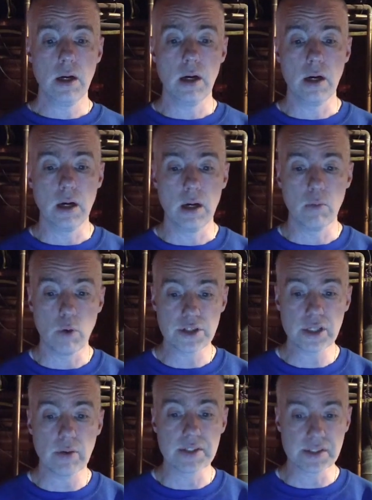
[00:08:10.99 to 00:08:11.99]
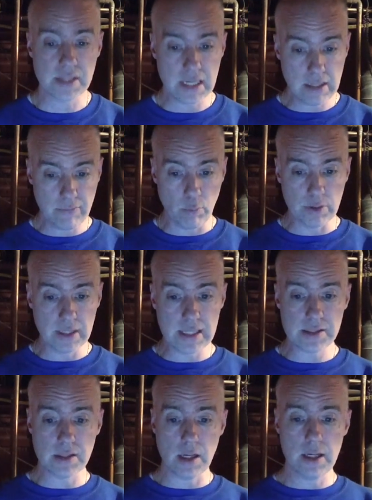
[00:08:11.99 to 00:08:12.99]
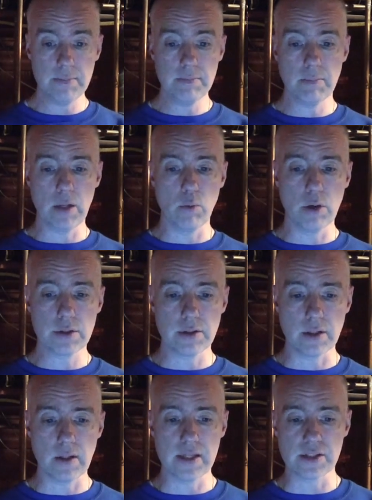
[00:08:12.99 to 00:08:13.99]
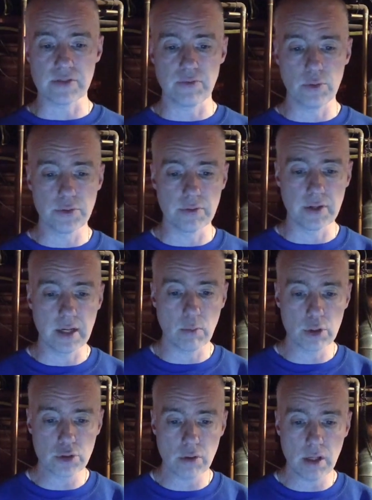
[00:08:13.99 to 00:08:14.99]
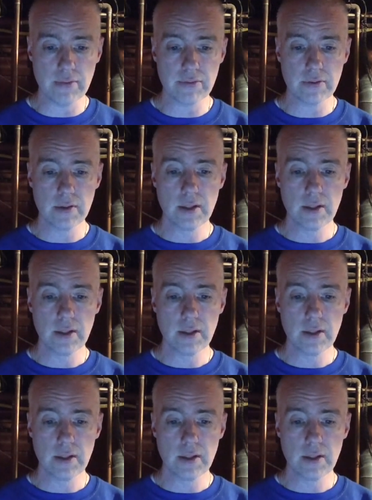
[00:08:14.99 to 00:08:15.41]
Watch how I save one last time my work to the classes folder on the network drive.